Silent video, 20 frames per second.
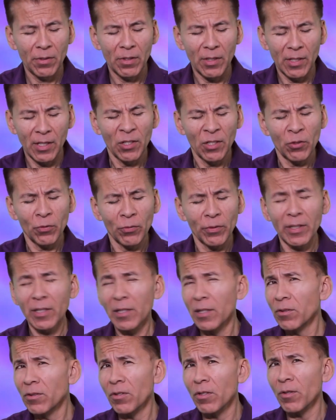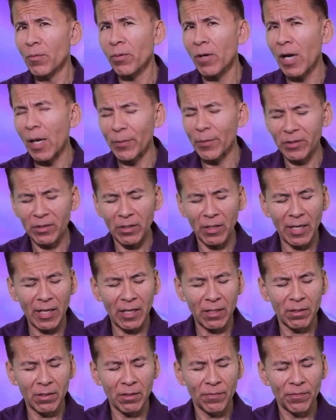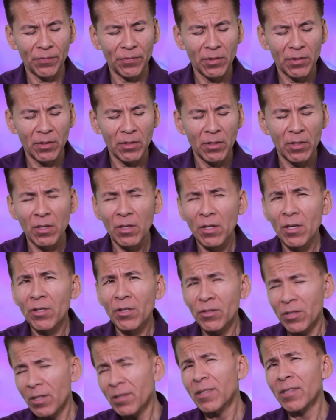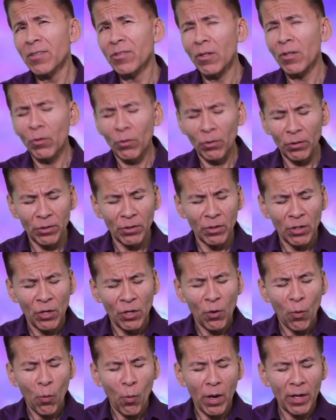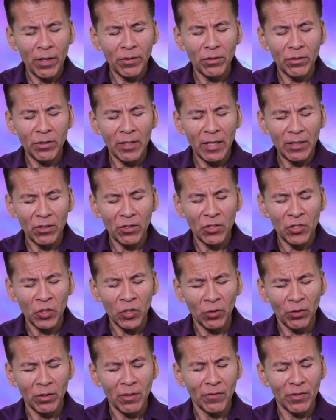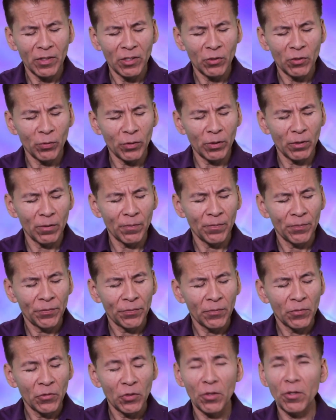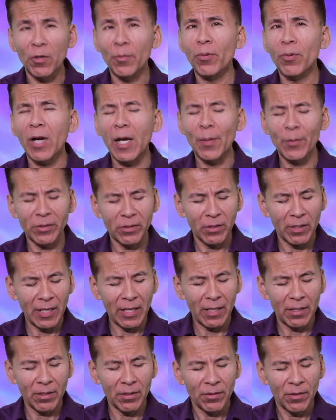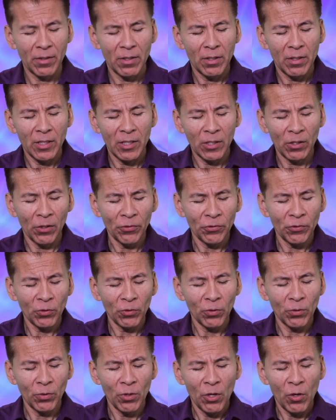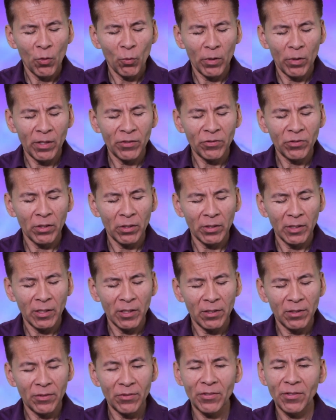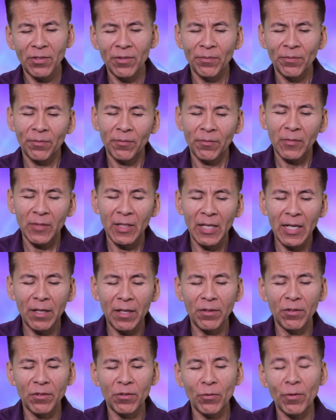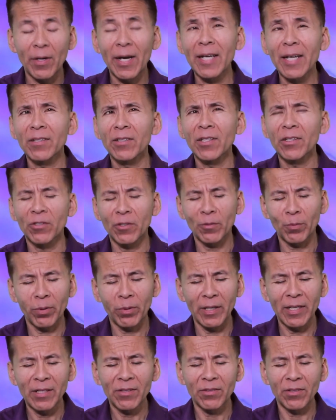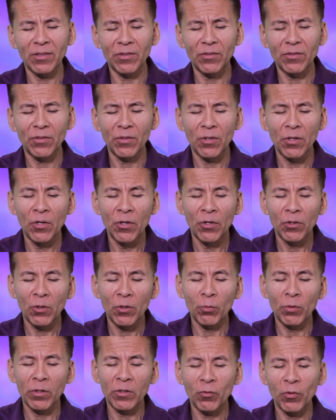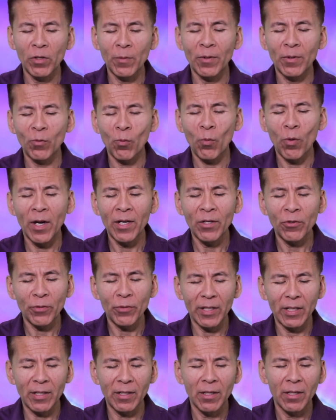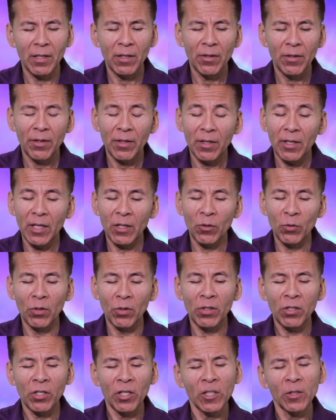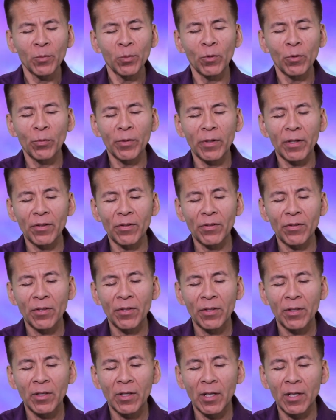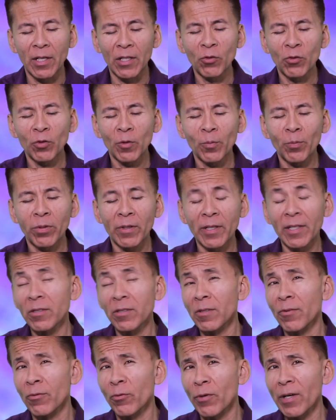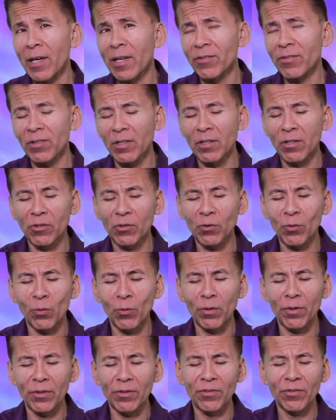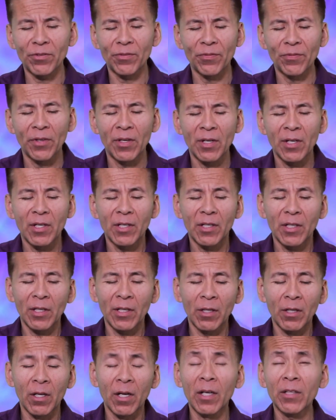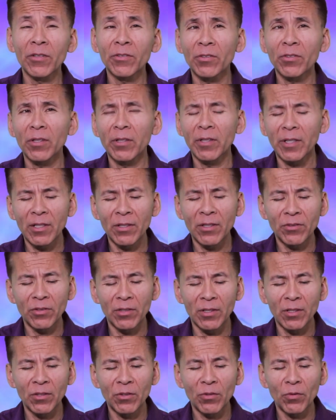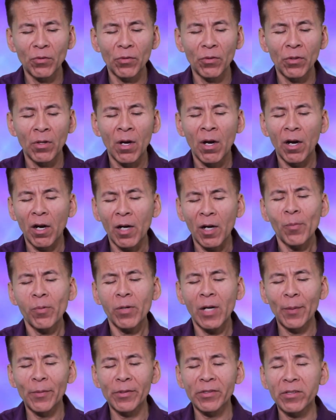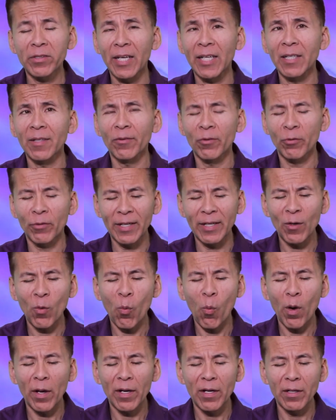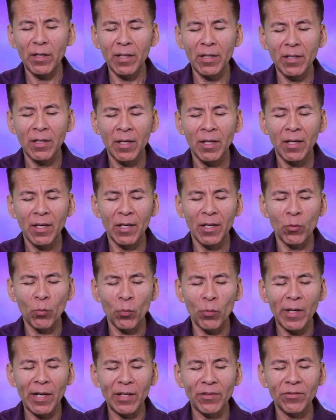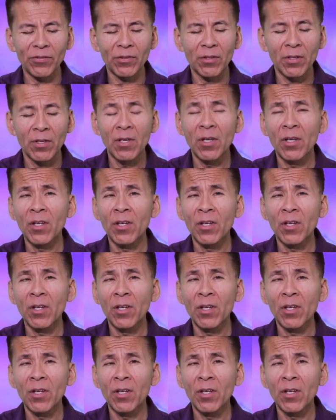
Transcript: entering into the promised land. Just as the Lord wanted to take the children of Israel to their promised land, He also wants to lead us out of the dry desert places to which we've been wandering and grown comfortable with and into a place of rest in His courts. He longs to lead us into our promised land of great quantity and rest